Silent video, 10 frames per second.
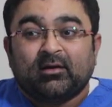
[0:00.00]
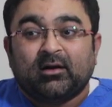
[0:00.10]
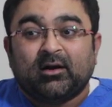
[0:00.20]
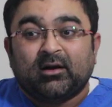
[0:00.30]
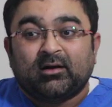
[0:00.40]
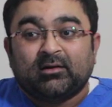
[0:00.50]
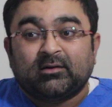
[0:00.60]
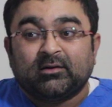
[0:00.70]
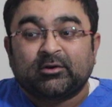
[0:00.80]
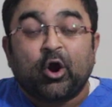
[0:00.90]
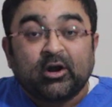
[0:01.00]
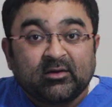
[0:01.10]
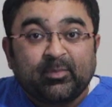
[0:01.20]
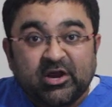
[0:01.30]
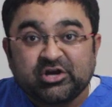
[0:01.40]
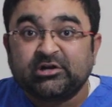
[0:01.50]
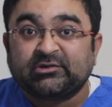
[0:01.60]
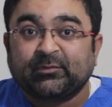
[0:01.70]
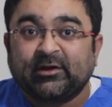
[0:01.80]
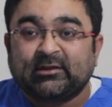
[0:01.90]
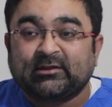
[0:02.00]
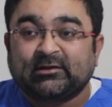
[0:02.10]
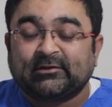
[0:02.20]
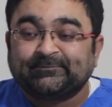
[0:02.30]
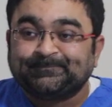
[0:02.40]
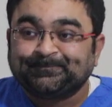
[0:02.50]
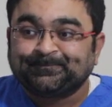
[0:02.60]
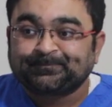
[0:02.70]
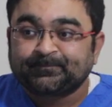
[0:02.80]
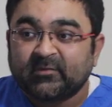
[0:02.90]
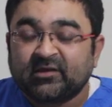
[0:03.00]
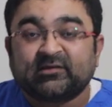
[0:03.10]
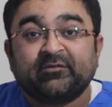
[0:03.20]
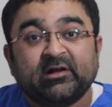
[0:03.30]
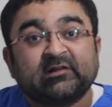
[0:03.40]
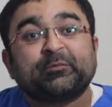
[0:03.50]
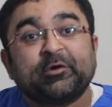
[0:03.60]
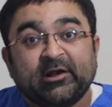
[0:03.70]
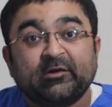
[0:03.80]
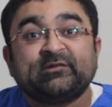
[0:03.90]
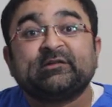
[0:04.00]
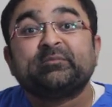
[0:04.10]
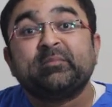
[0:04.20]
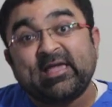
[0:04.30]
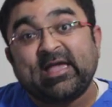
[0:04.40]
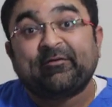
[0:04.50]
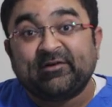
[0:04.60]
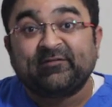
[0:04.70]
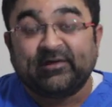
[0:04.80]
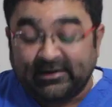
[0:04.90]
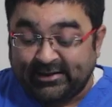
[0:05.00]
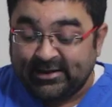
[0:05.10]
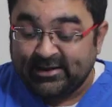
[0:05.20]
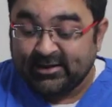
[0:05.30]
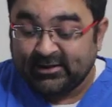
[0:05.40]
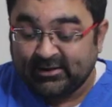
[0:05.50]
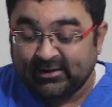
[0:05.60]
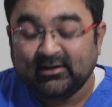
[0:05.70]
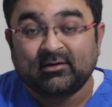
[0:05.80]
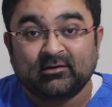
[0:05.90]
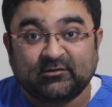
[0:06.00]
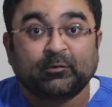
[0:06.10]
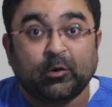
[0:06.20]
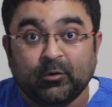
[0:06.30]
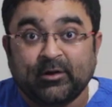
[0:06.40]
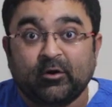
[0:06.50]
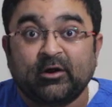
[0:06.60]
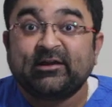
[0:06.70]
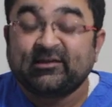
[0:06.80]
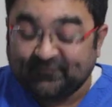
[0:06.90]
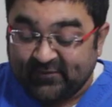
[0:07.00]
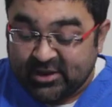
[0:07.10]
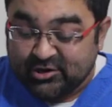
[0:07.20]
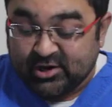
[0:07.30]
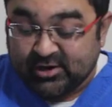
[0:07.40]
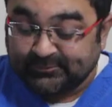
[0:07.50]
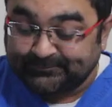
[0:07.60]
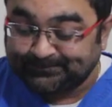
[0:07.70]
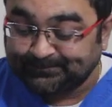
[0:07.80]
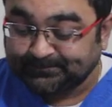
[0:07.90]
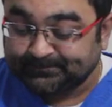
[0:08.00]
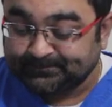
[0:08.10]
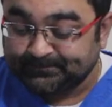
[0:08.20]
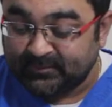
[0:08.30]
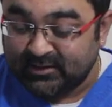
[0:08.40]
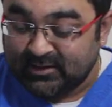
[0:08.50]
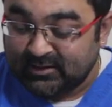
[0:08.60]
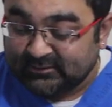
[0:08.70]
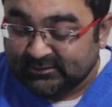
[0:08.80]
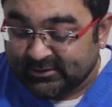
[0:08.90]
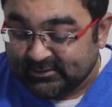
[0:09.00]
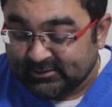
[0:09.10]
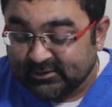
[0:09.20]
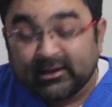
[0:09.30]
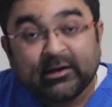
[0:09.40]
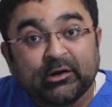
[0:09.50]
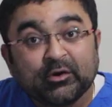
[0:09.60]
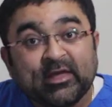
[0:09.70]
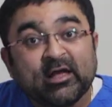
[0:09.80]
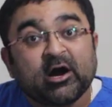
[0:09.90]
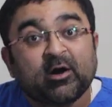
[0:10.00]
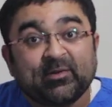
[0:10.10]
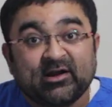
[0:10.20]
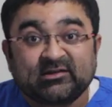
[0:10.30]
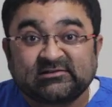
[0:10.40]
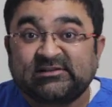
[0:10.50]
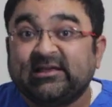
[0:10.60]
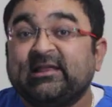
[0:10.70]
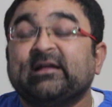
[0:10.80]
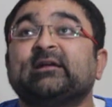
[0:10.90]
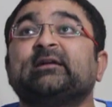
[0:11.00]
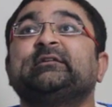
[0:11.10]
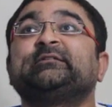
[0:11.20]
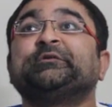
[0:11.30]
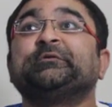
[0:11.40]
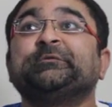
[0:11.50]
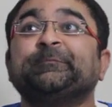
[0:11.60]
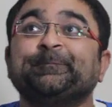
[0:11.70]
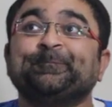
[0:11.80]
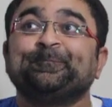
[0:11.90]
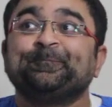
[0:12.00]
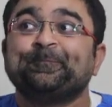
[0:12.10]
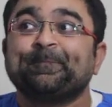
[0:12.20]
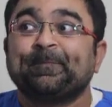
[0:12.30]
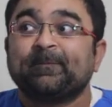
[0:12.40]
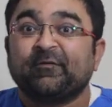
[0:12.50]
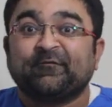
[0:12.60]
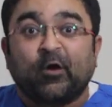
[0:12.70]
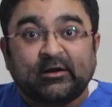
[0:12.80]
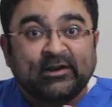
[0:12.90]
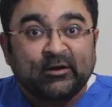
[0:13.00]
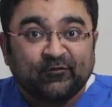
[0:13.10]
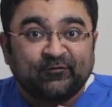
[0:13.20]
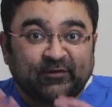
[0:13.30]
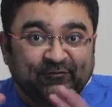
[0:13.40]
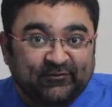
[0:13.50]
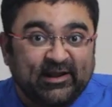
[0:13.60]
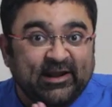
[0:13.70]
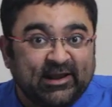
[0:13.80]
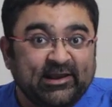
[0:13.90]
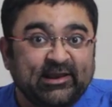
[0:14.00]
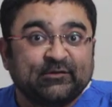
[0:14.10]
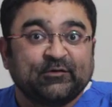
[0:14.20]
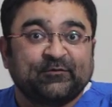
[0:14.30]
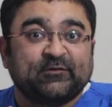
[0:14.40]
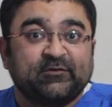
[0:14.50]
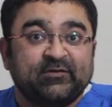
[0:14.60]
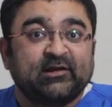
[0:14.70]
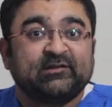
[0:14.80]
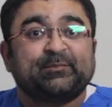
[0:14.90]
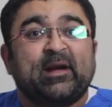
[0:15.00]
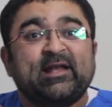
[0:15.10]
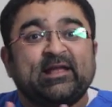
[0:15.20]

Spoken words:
chronic patients with cervical spondylosis may have difficulty in swallowing or dysphagia. Third, looking up at the ceiling. So 40 to 50 degrees of cervical spine